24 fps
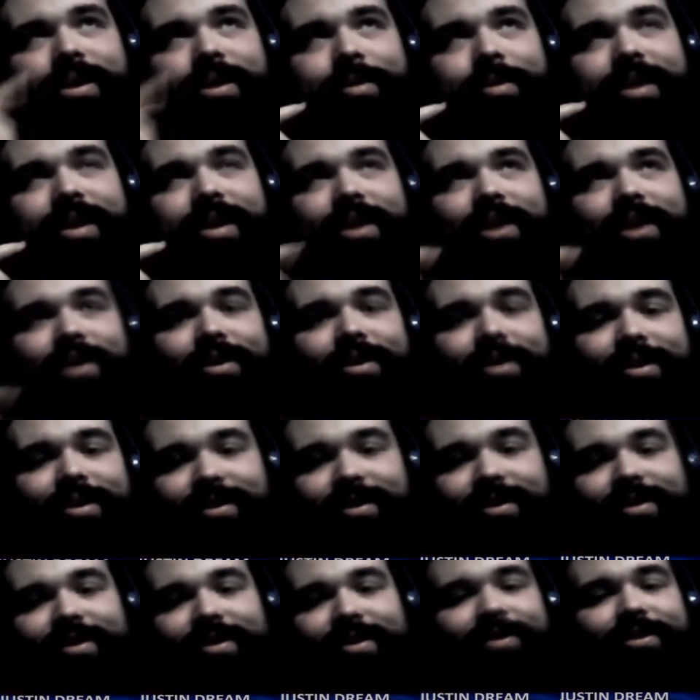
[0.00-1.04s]
coming down it,
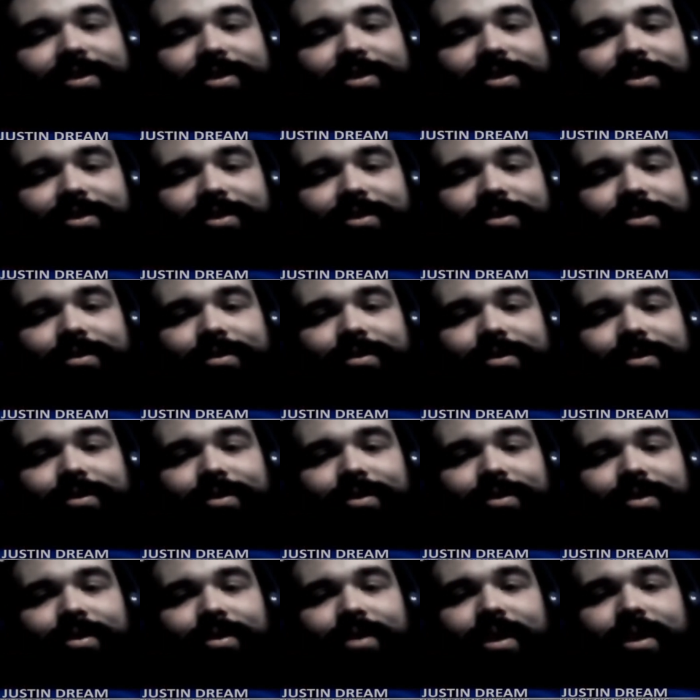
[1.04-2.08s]
and
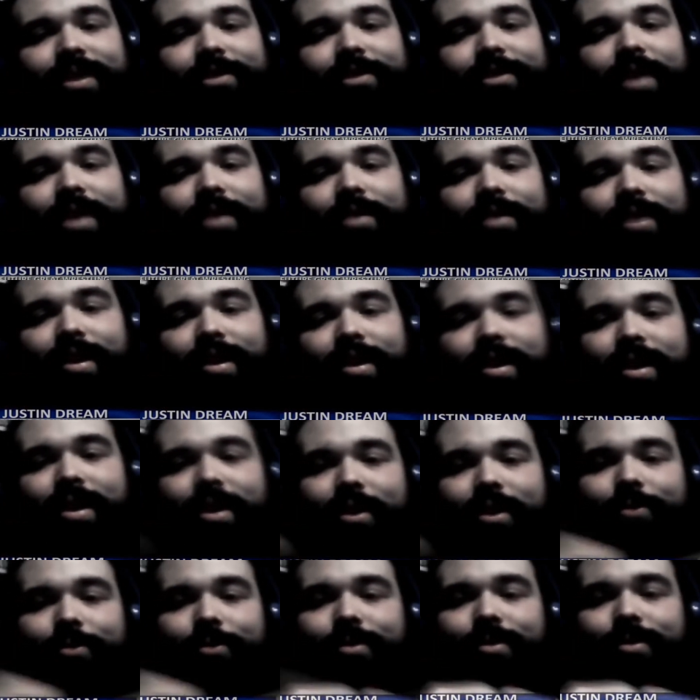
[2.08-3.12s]
I just have it in like a
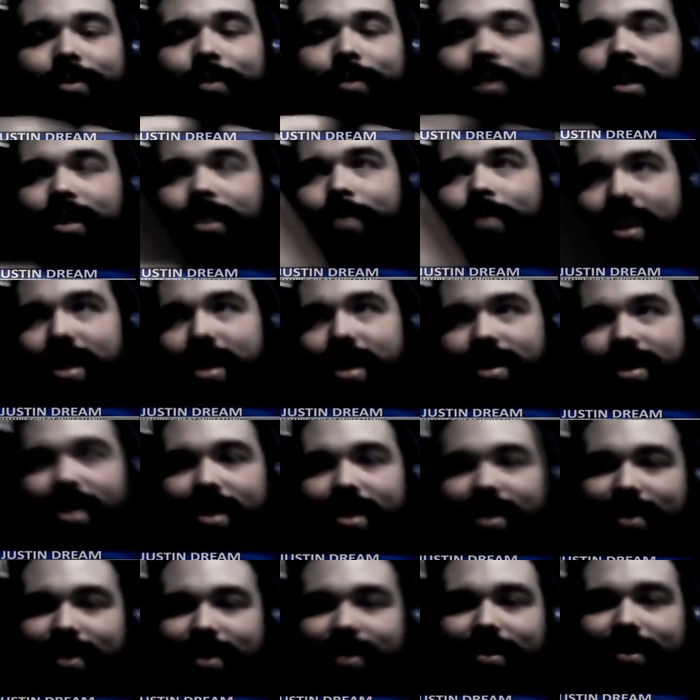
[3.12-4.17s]
little Ziploc baggie
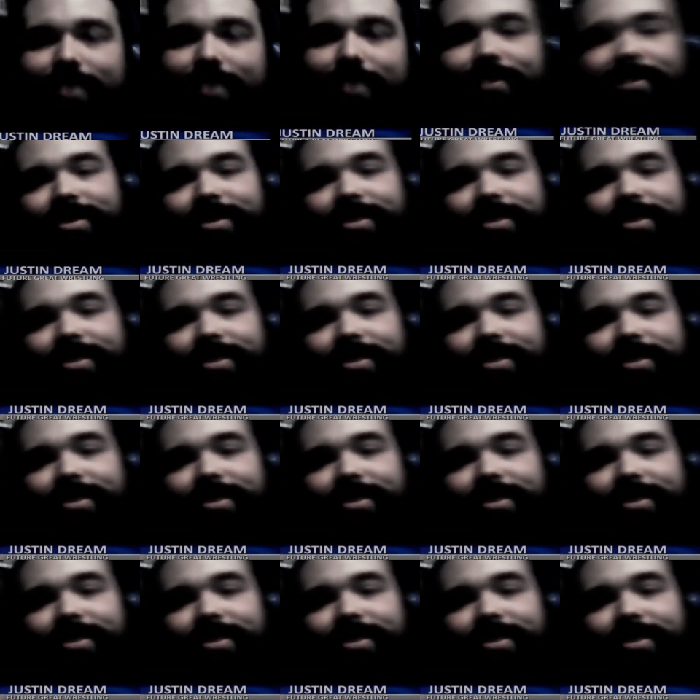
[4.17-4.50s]
hanging up.